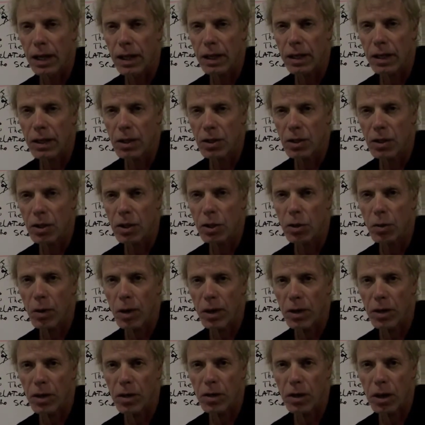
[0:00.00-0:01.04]
in the
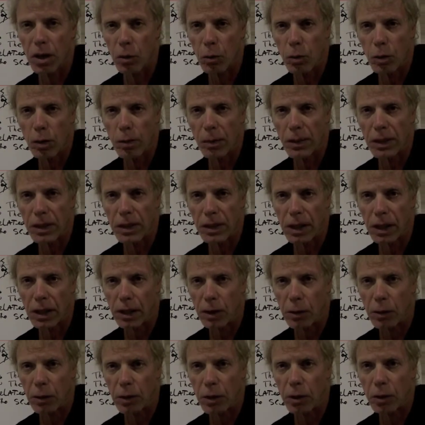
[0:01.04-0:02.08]
situations that we'll be
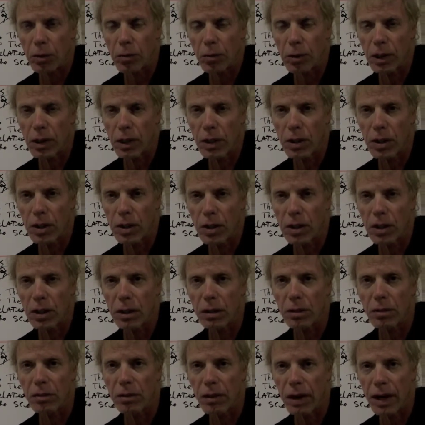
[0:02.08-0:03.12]
dealing with, you really just need
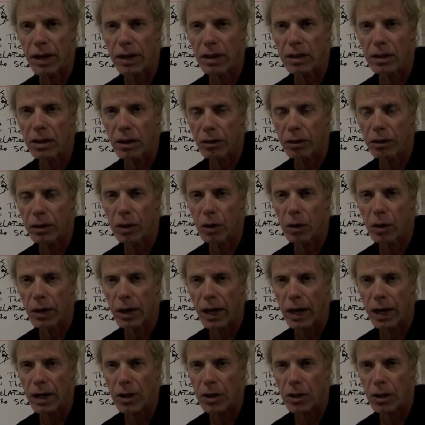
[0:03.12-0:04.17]
to find a different
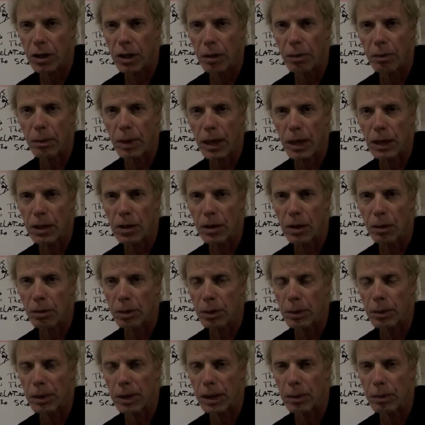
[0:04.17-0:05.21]
location. It may
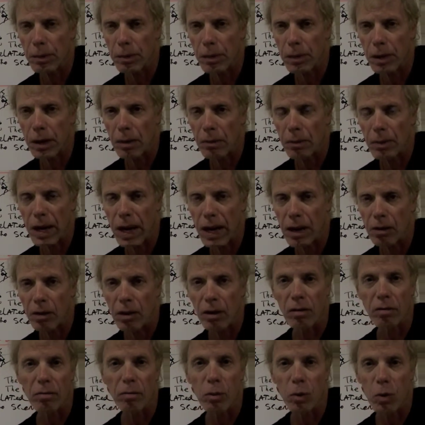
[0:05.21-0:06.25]
simply be a matter
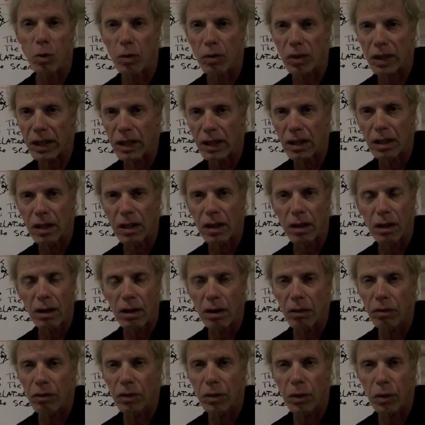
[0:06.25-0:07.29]
of moving
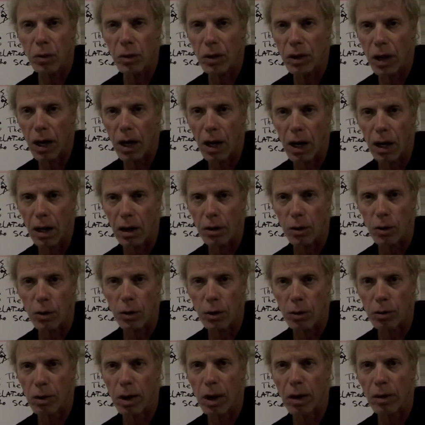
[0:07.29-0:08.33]
a few yards
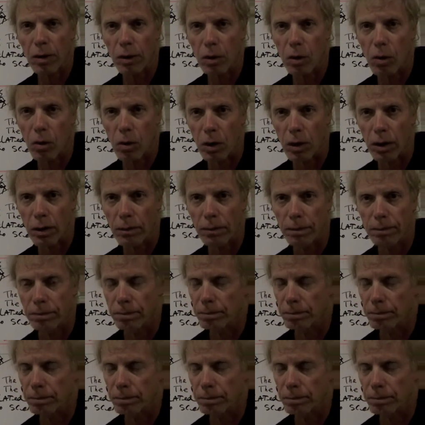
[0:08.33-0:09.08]
or around a corner.